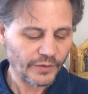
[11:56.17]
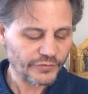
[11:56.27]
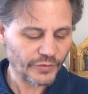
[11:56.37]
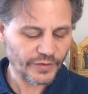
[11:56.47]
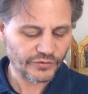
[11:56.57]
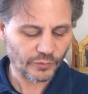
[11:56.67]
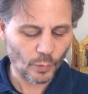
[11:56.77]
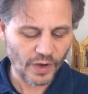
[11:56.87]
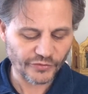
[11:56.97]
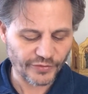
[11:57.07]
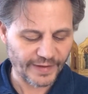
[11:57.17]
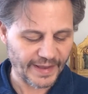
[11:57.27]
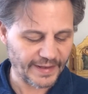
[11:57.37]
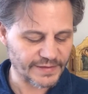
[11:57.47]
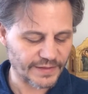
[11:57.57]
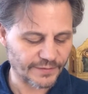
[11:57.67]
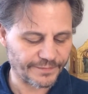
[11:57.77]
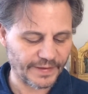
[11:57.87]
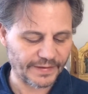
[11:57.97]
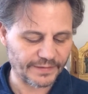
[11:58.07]
So they shall wash their hands and their
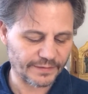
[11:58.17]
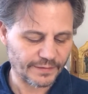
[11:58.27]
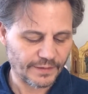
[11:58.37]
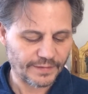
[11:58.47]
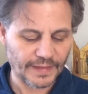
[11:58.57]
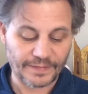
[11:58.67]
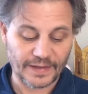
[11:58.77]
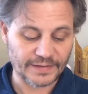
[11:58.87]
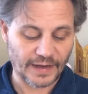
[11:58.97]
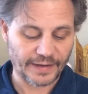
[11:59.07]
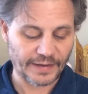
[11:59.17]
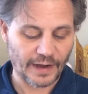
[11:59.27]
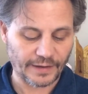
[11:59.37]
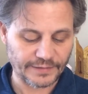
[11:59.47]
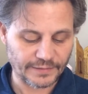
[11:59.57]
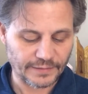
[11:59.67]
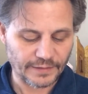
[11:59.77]
feet, that they die not.